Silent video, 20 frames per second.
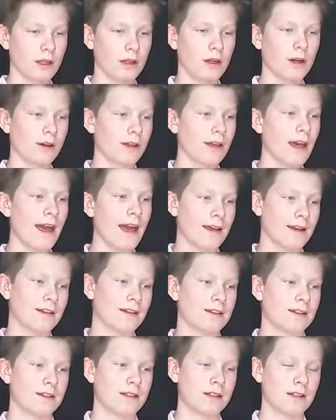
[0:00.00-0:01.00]
Okay.
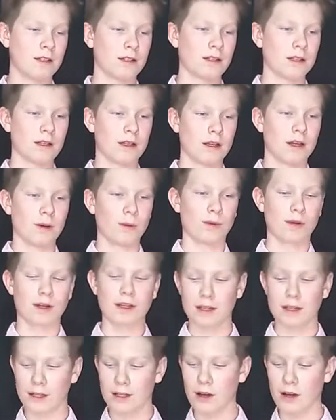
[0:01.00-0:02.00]
We're
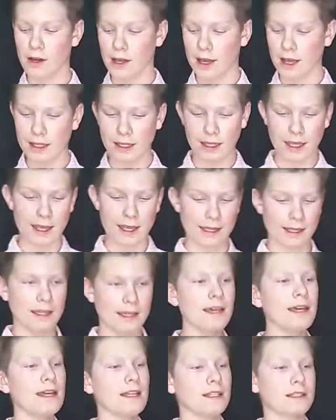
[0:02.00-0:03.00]
gonna go ahead and
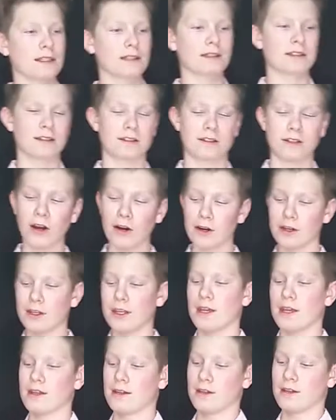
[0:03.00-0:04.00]
get
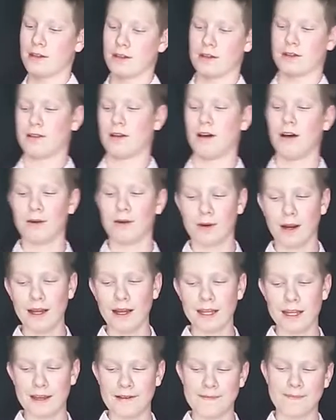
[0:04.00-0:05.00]
started.
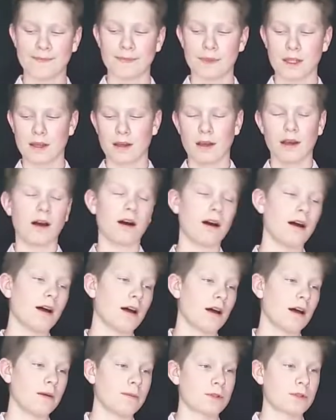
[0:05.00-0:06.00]
Alrighty.
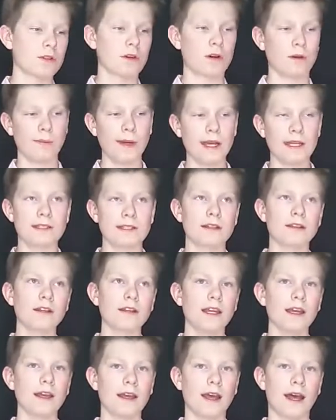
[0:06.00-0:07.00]
So
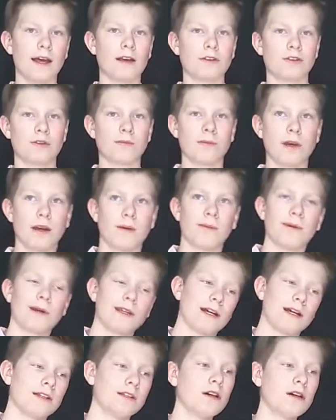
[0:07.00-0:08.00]
basically, as you may or may
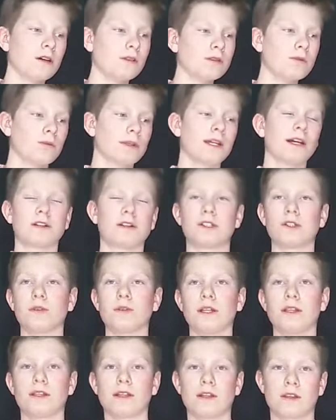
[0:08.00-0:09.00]
not know, we are
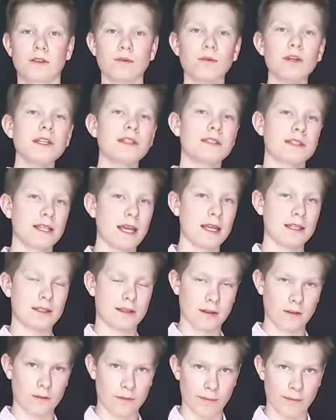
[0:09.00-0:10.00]
doing the 3 states
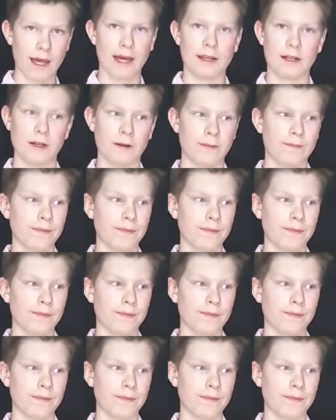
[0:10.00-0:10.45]
of matter.